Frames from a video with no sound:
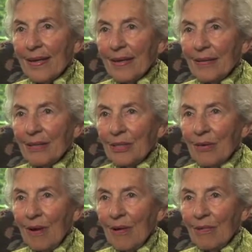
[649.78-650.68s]
And
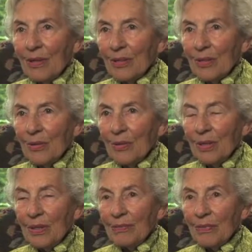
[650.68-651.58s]
so I went to
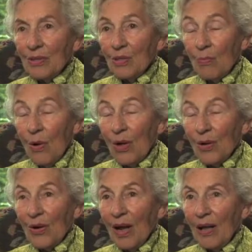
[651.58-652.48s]
a
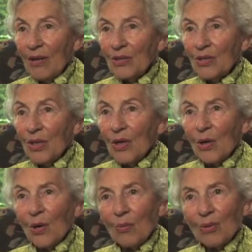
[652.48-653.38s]
smaller house,
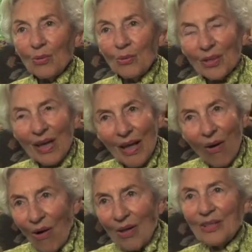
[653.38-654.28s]
which was
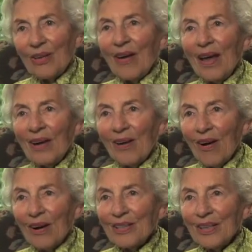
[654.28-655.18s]
also had an
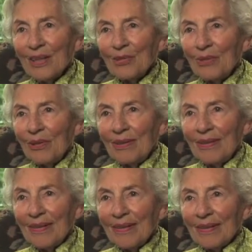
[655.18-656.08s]
architectural
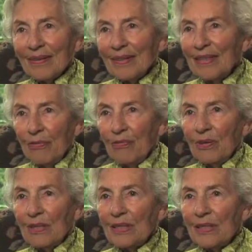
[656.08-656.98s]

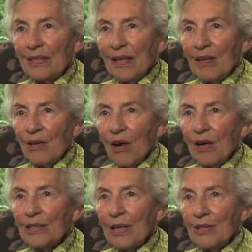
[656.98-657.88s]
difference and an
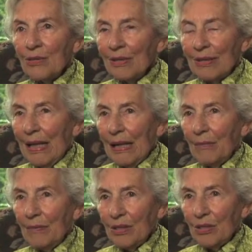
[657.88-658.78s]
architectural
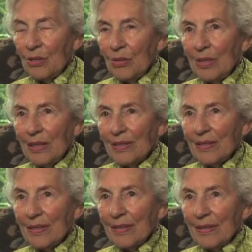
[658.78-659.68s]
element to
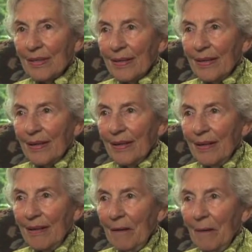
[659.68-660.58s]
it.
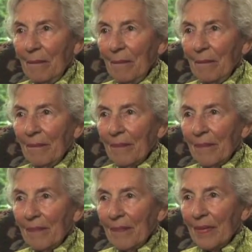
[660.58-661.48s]
Um,
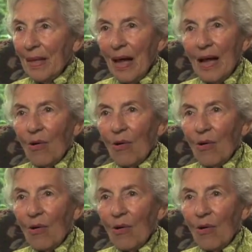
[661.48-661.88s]
I